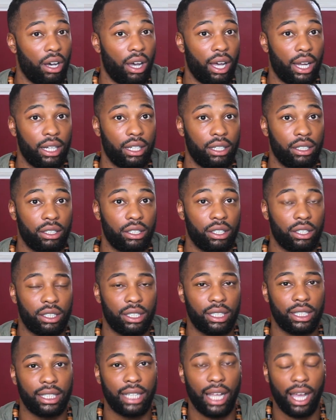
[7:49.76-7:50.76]
and
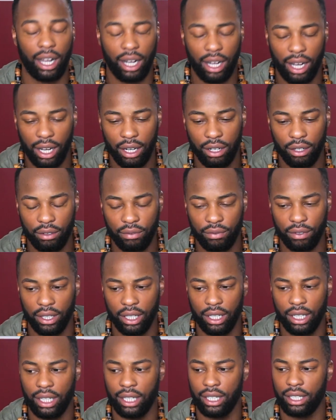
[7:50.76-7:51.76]
just that kind of
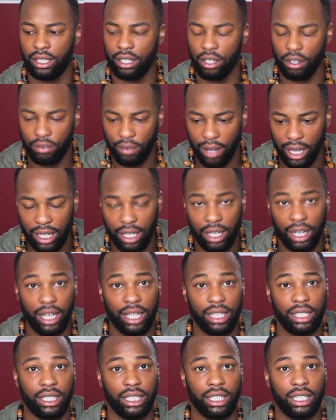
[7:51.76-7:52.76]

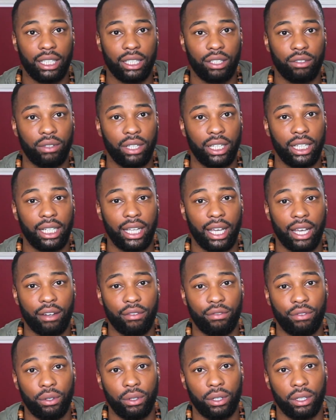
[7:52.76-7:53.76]
self-analyzing and really
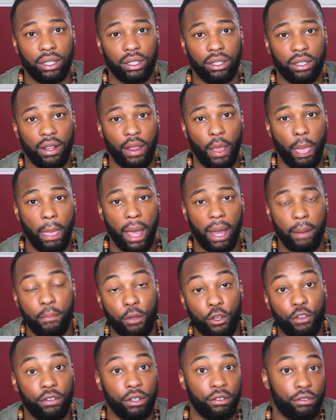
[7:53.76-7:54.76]
getting forward and
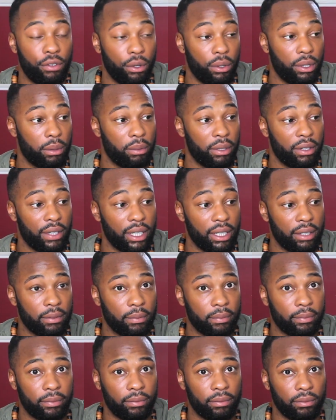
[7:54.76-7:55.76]
moving forward with it.
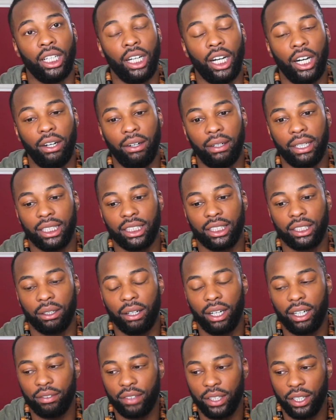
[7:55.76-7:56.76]
Alright, so
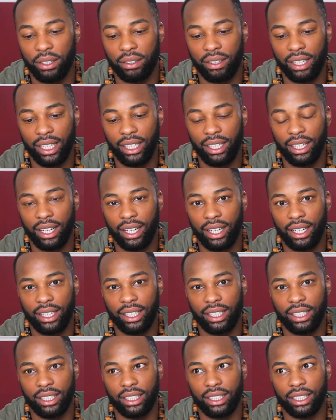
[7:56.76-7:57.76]
after uni
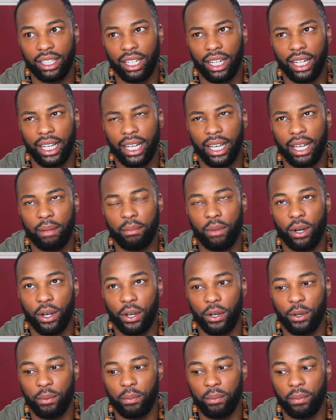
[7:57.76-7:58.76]
and I came
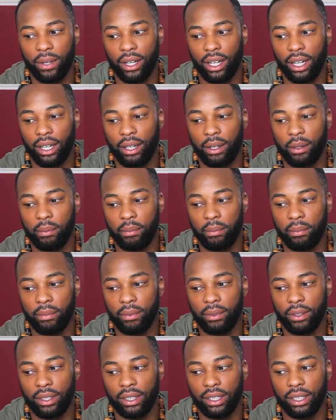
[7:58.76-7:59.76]
home,
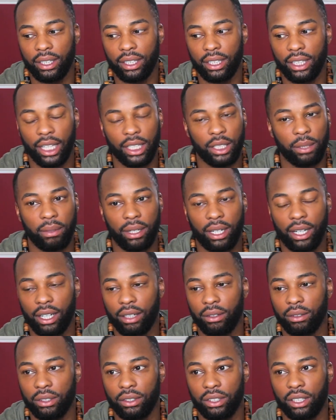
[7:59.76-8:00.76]
that's when
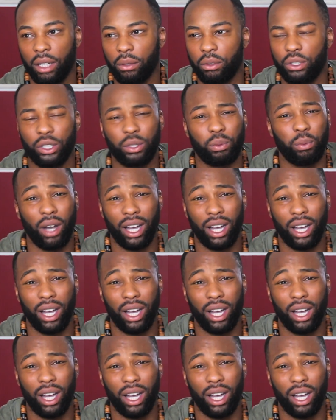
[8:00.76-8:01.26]
I was just